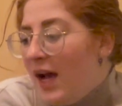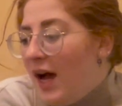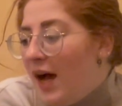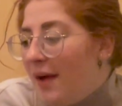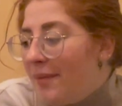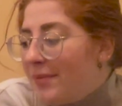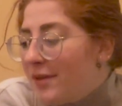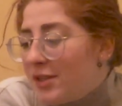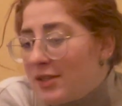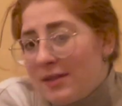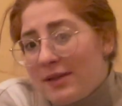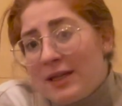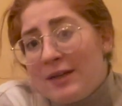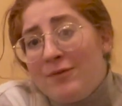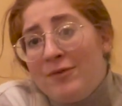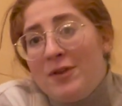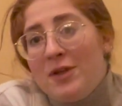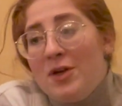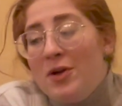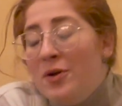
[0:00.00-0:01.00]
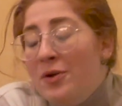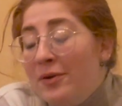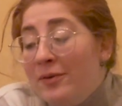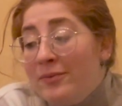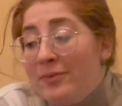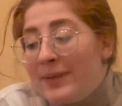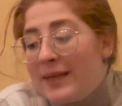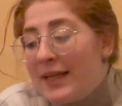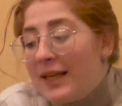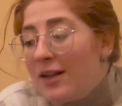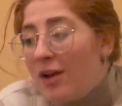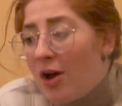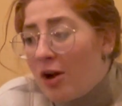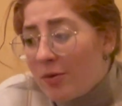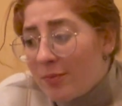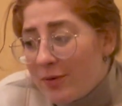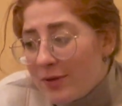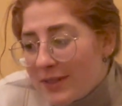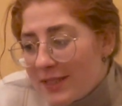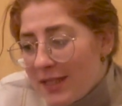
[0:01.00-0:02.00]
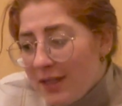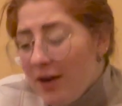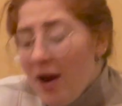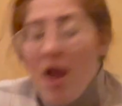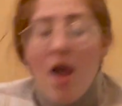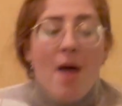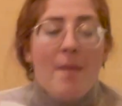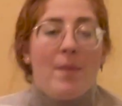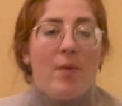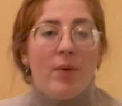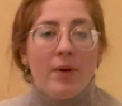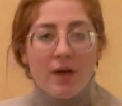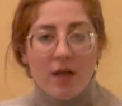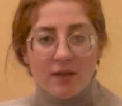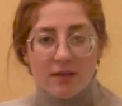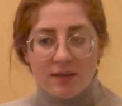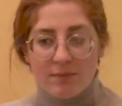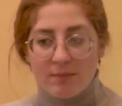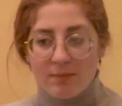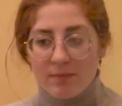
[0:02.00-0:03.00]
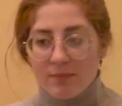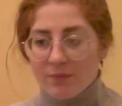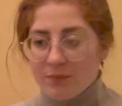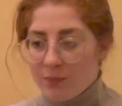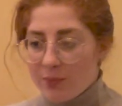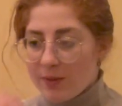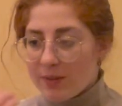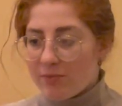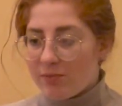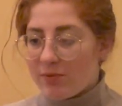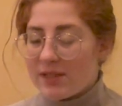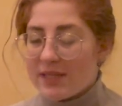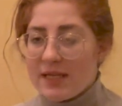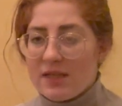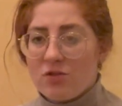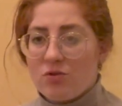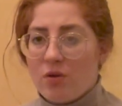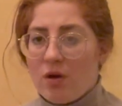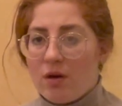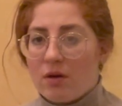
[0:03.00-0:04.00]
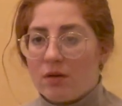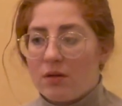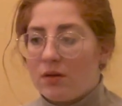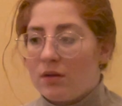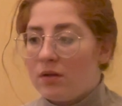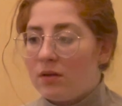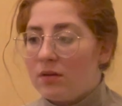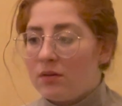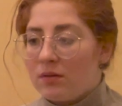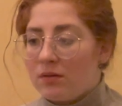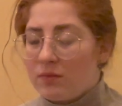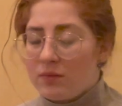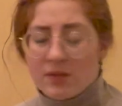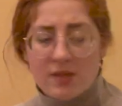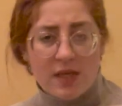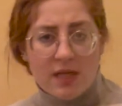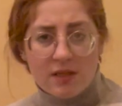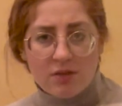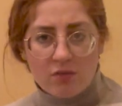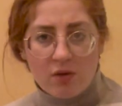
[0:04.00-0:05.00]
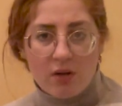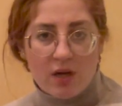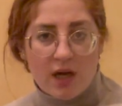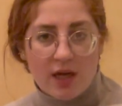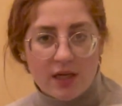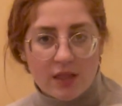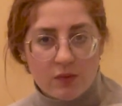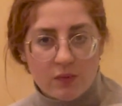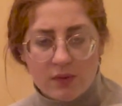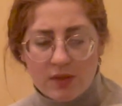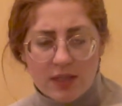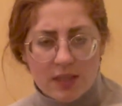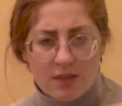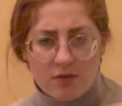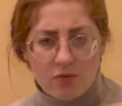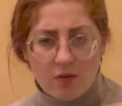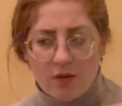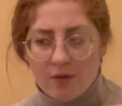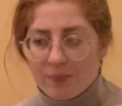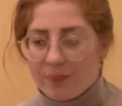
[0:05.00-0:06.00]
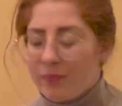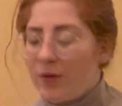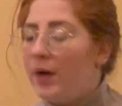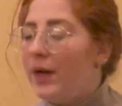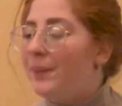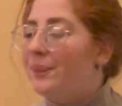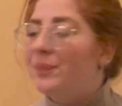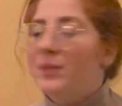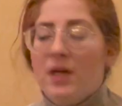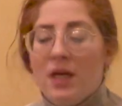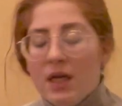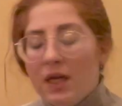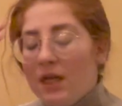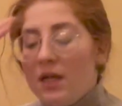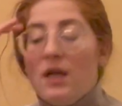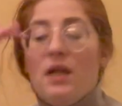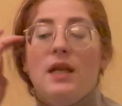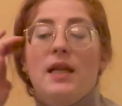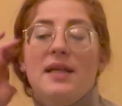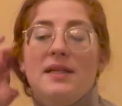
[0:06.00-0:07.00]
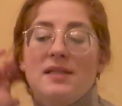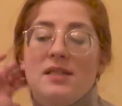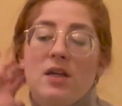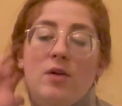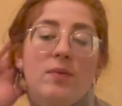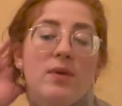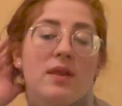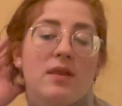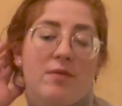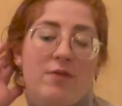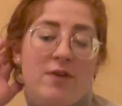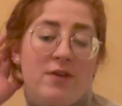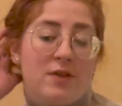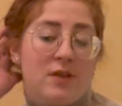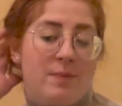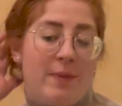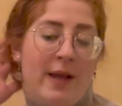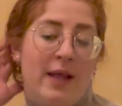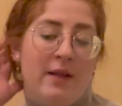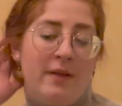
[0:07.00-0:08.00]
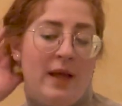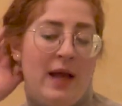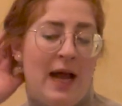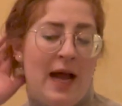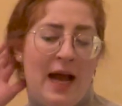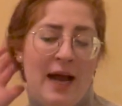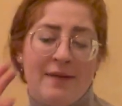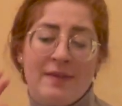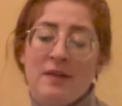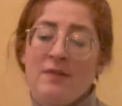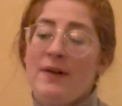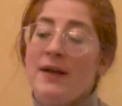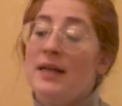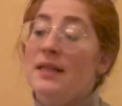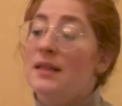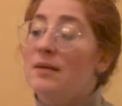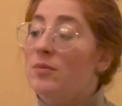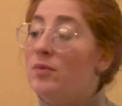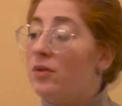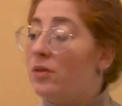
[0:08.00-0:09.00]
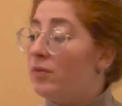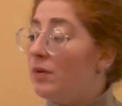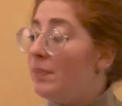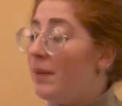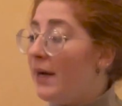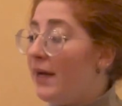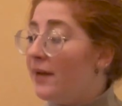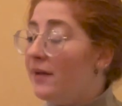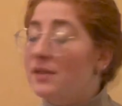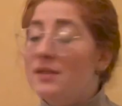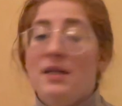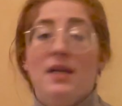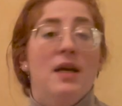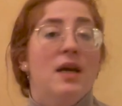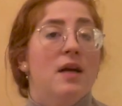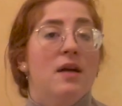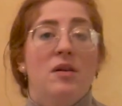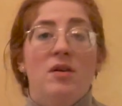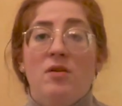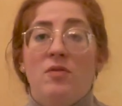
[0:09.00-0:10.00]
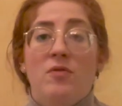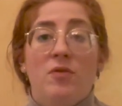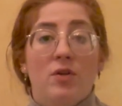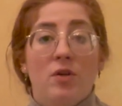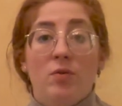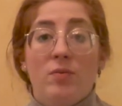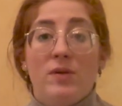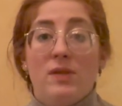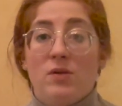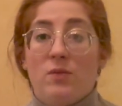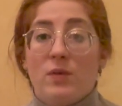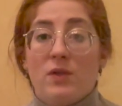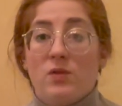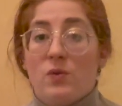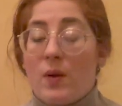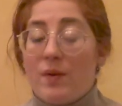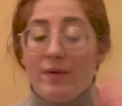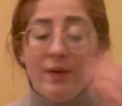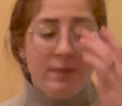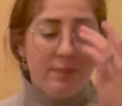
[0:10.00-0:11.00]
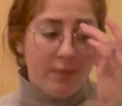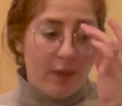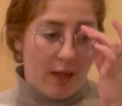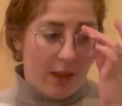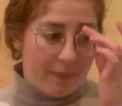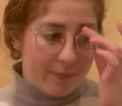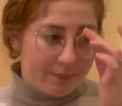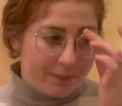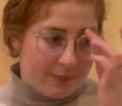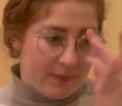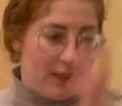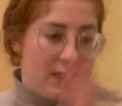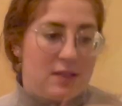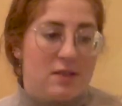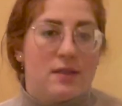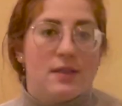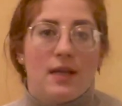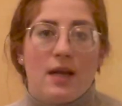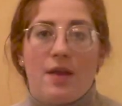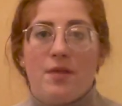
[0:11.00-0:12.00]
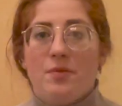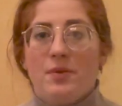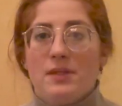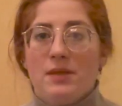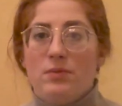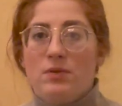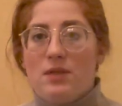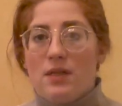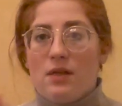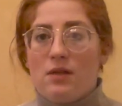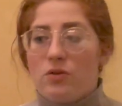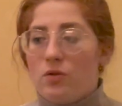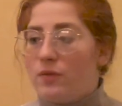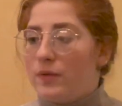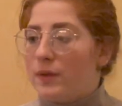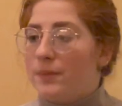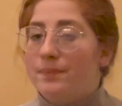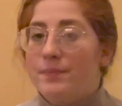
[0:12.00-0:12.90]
There's a few really long books here, but we're staying strong. We're staying strong, guys. We're staying strong. All right, let's start with the first pile. I divided them on 3 piles for no reason whatsoever. It's just that otherwise it would tilt over.